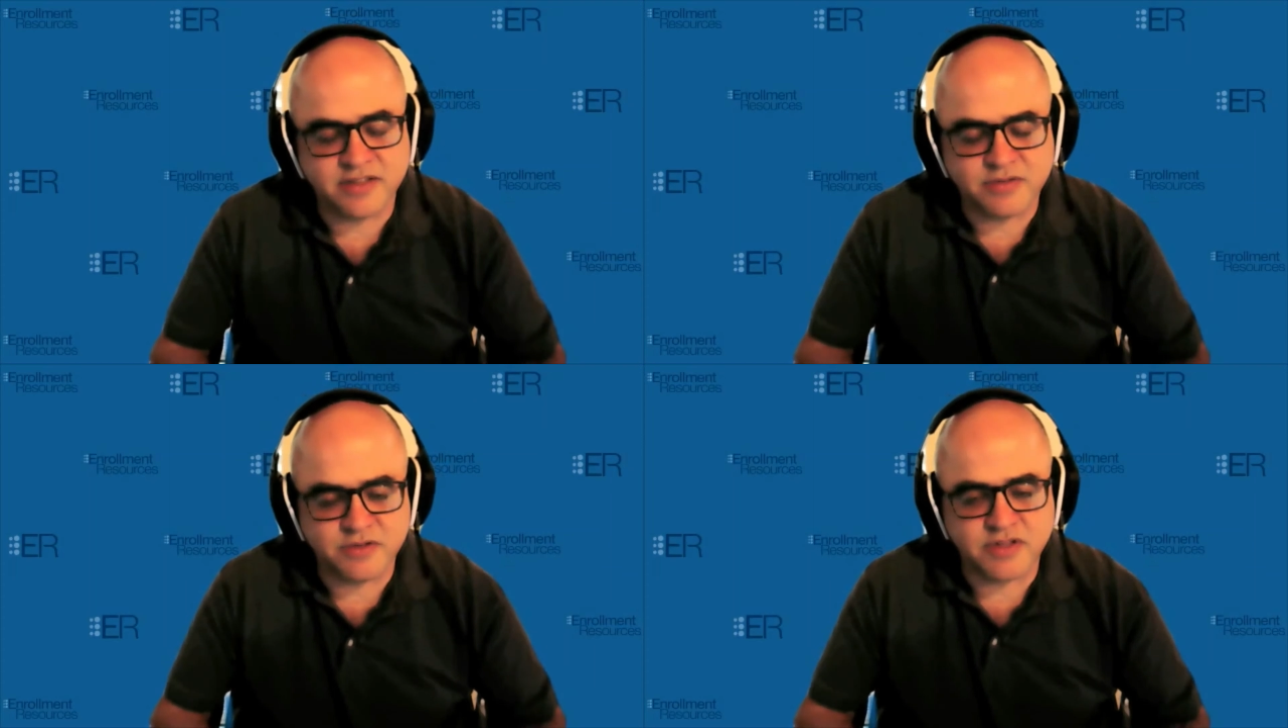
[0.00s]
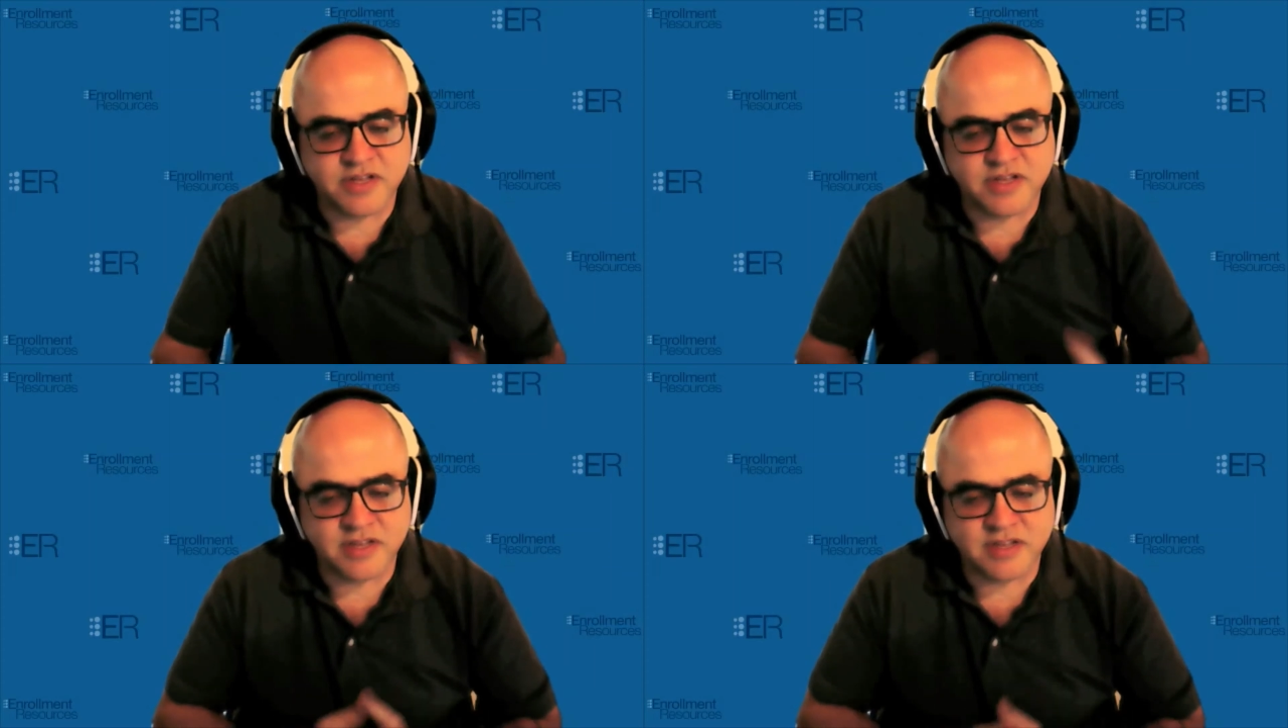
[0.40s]
of the
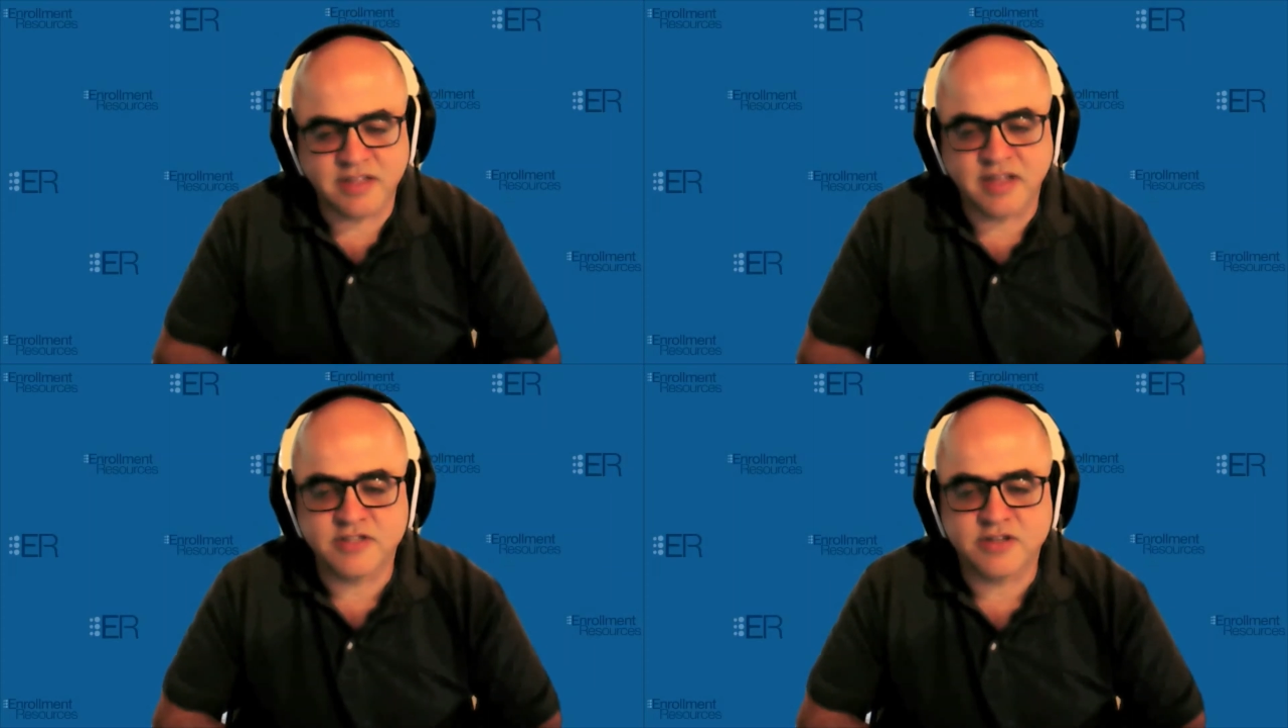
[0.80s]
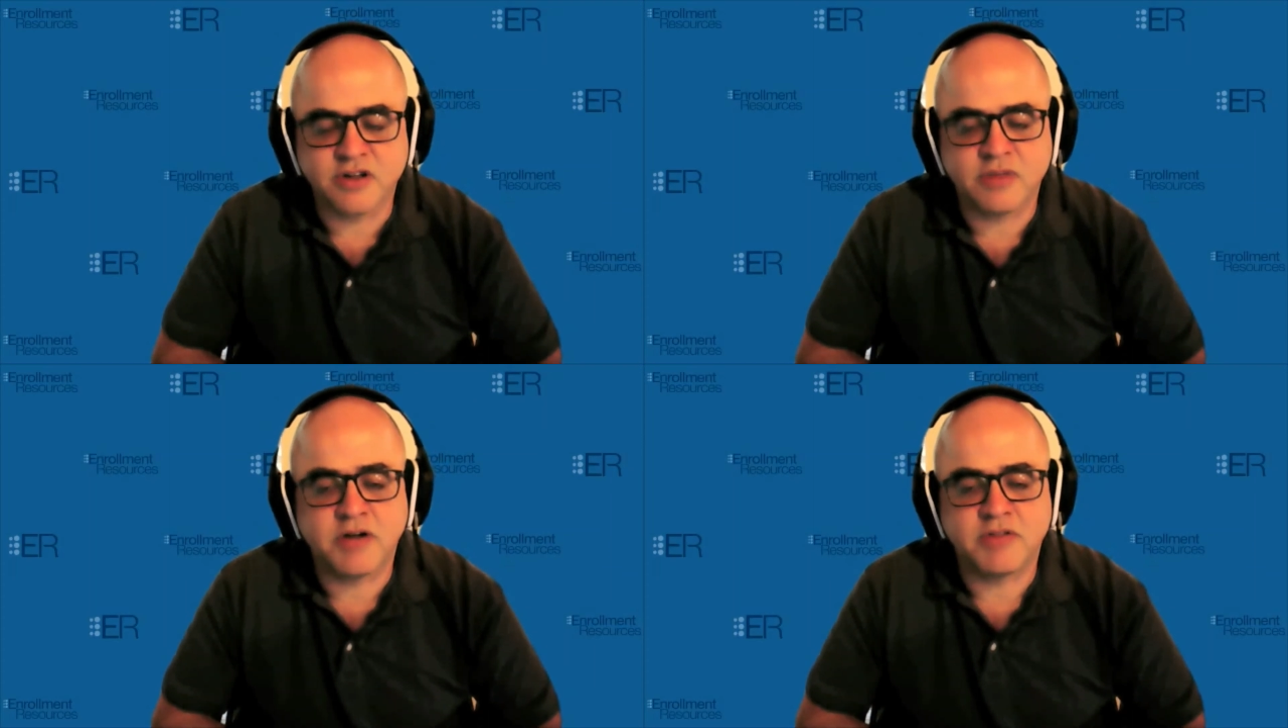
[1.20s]
day, that's
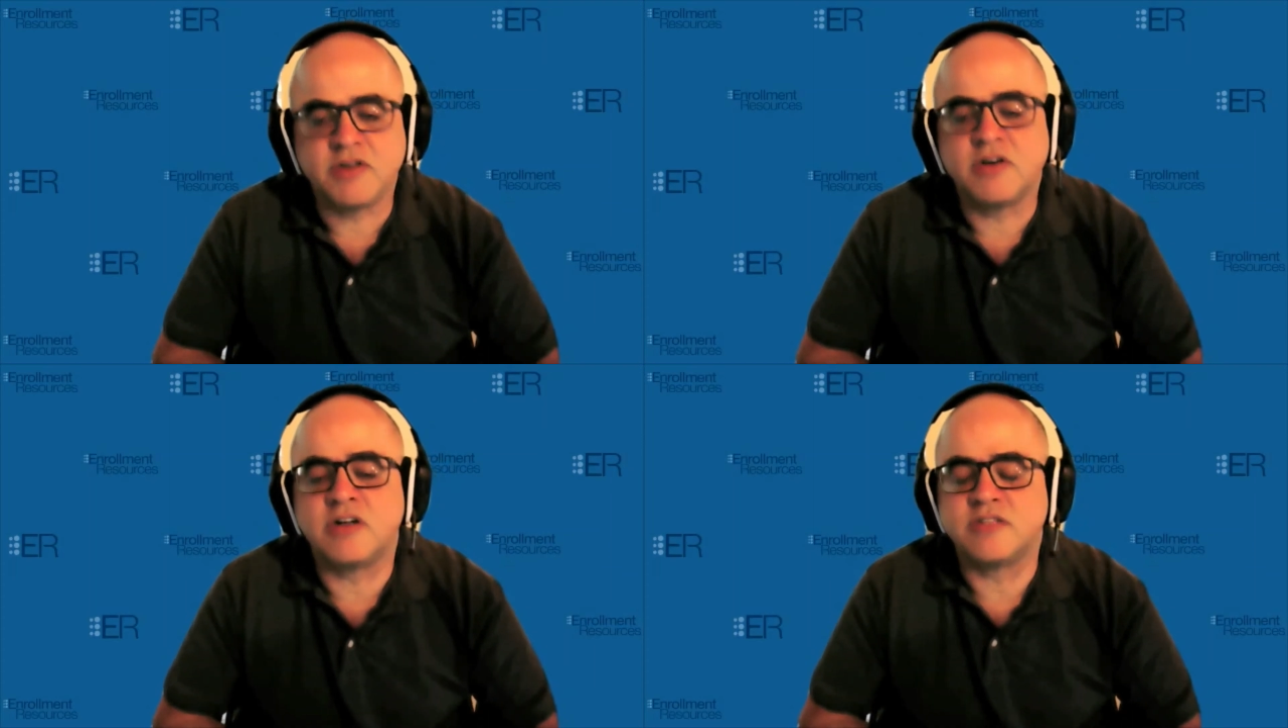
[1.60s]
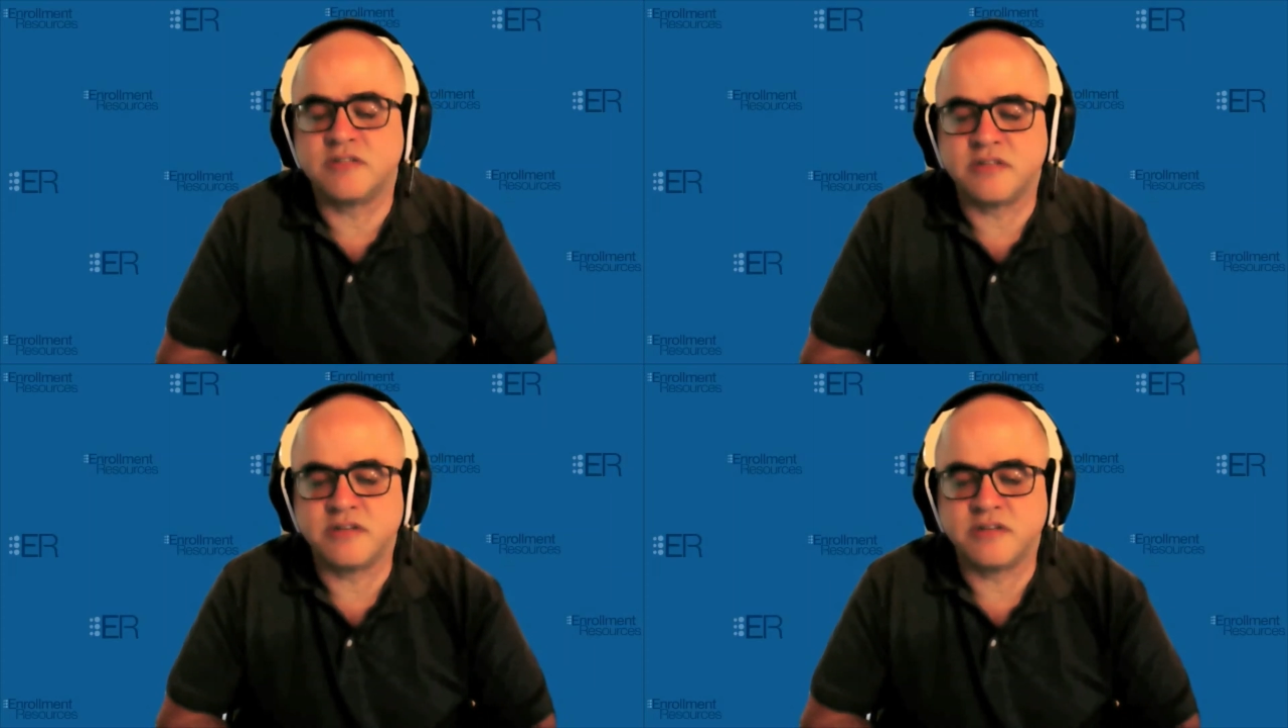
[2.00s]
all about the content.